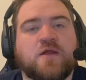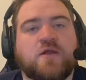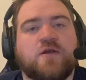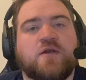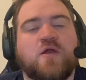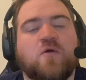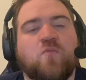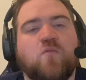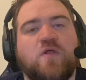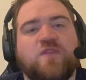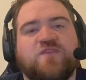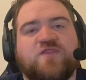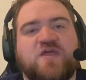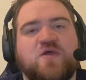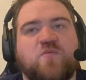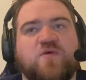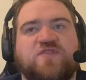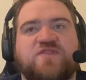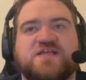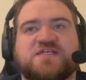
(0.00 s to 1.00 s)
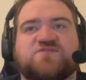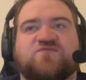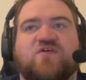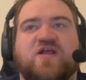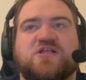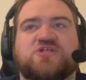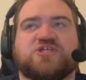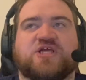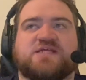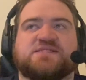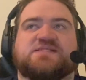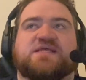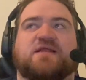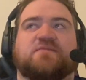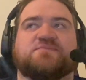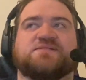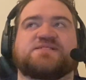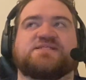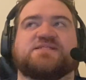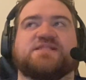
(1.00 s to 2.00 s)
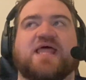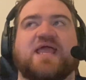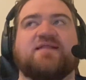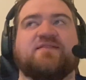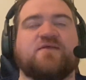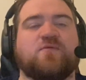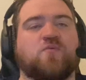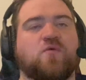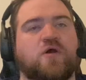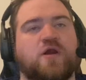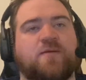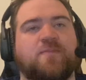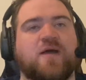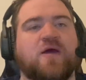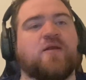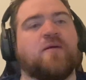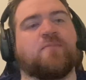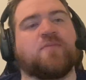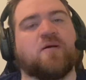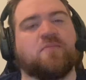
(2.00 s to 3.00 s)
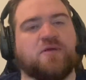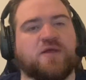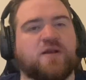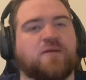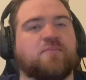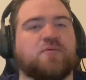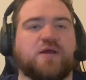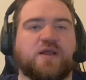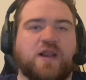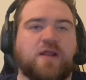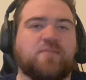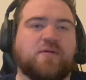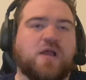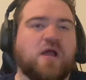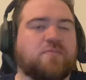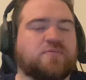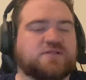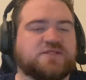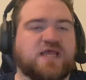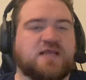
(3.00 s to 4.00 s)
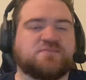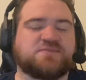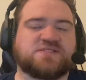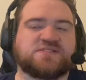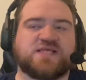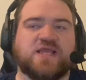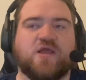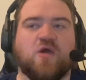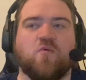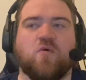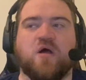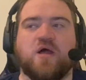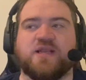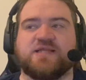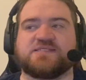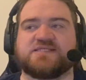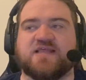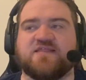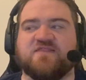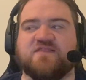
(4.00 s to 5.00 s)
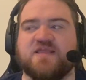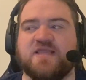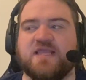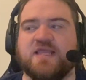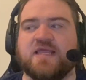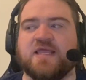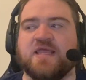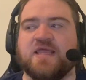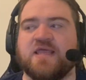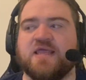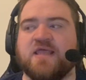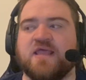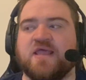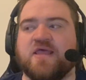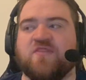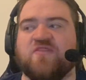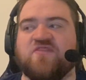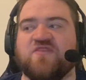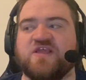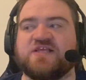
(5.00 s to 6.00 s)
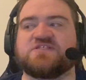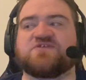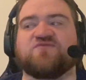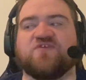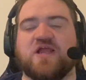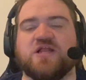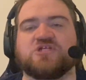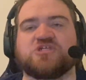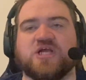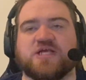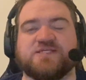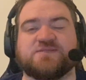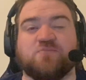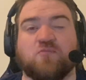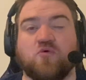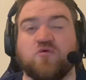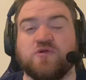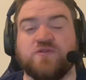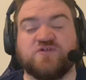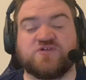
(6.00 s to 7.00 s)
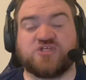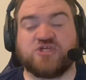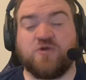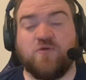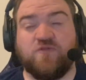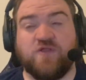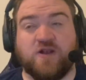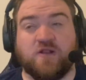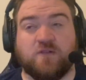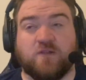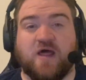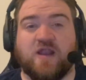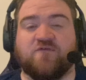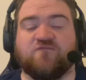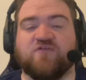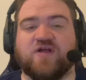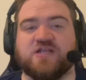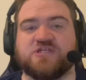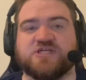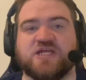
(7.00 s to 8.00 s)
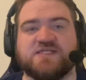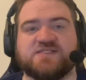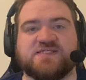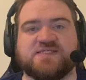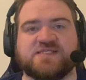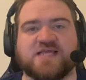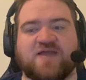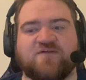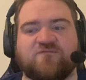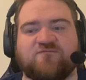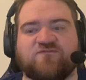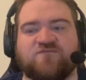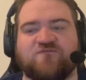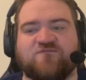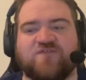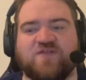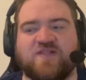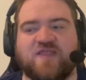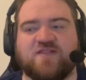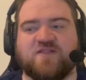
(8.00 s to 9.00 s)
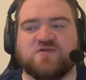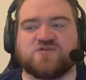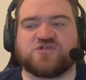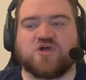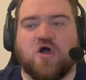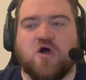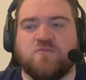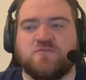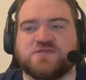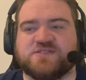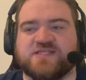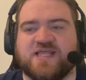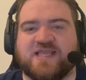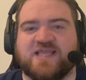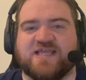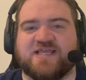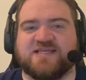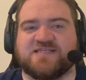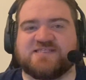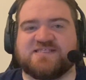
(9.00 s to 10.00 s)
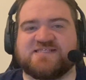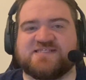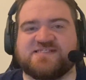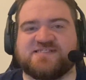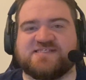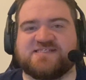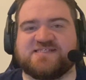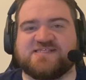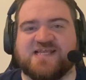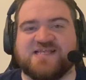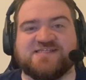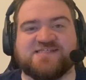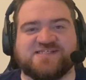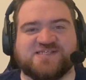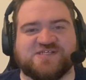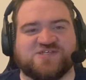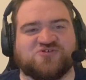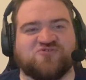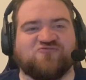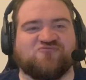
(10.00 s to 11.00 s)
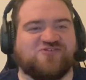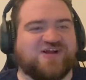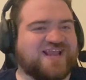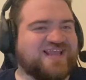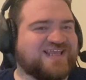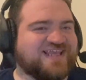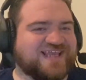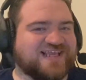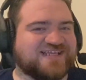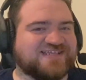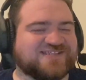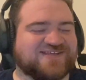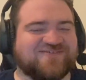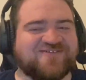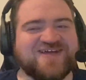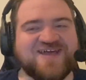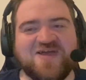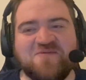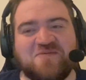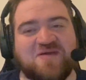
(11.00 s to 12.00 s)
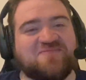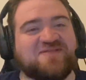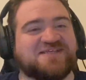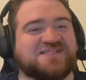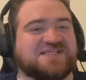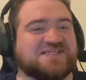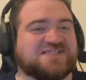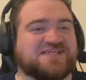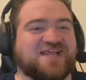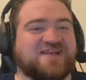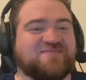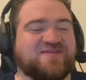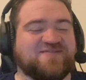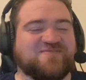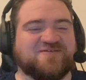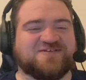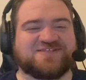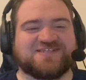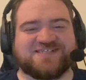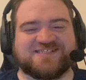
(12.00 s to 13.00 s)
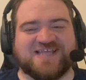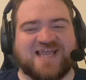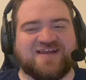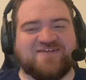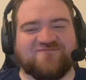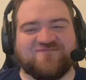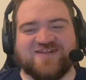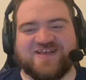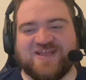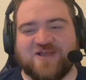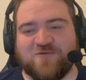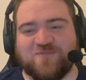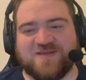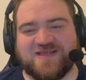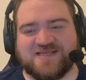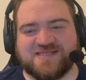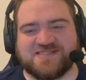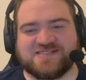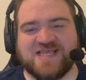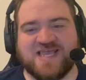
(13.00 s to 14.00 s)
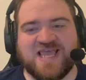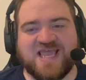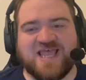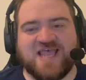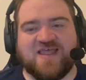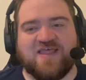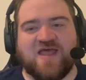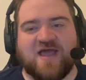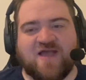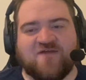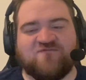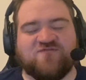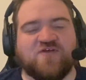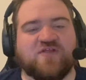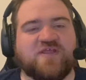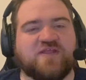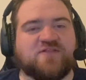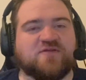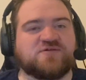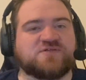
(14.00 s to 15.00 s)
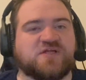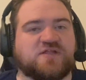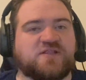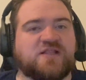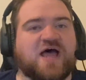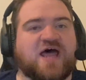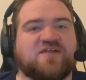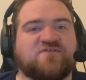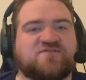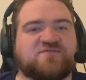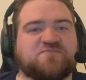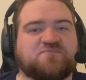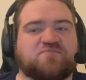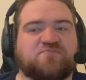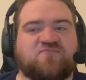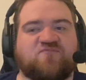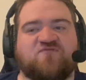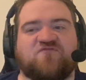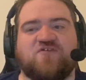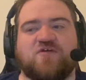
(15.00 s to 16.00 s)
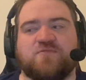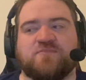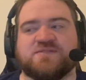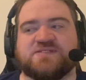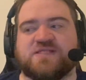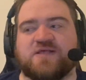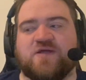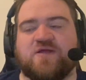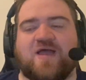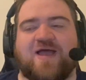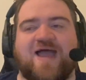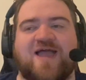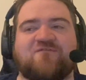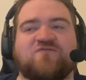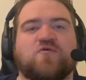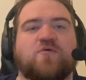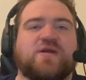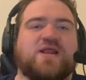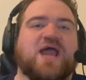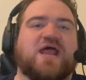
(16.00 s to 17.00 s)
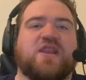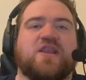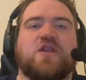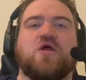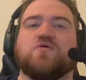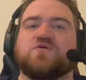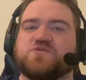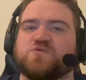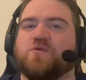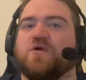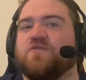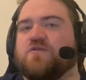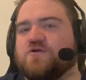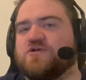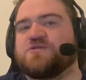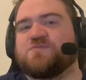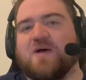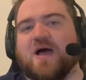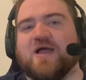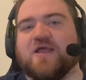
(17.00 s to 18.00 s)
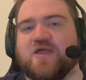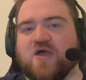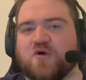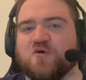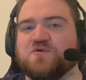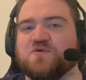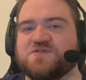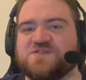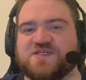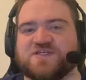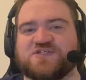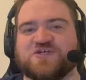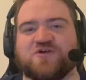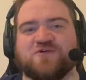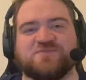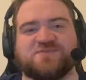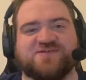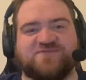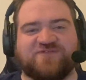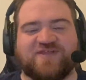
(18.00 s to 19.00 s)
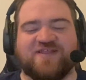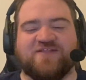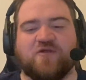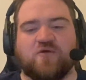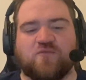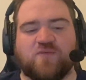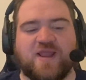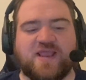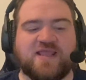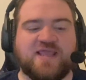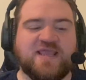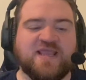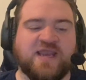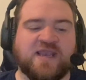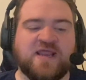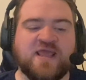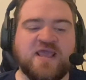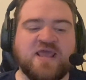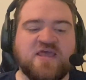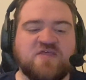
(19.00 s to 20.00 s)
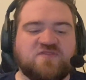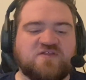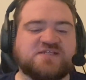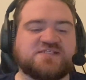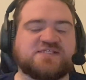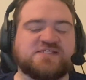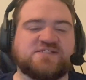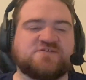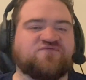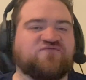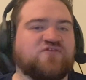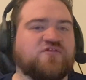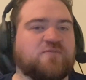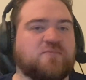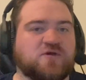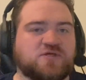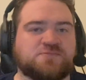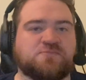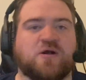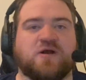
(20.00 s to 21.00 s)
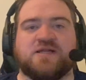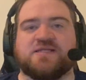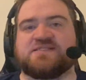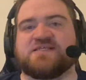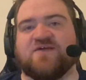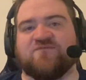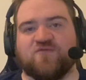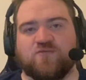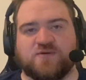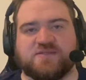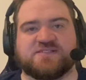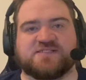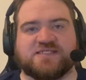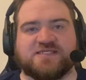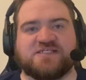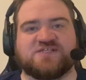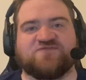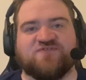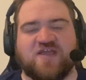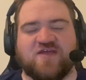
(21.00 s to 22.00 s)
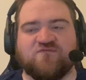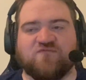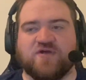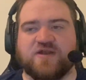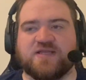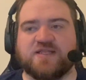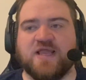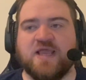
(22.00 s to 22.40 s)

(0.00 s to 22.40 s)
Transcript: Now, one thing with this franchise that I'm slightly worried about, and I'm probably going to bring it up a couple times as I go on, is I think this franchise, more so than a lot of franchises, I feel like there's almost like a consensus ranking. So maybe this isn't going to be the most exciting video because I feel like there's a lot of films that everyone kind of knows where their spot goes in terms of like their ranking, and this is for the most part it's everyone's least favorite.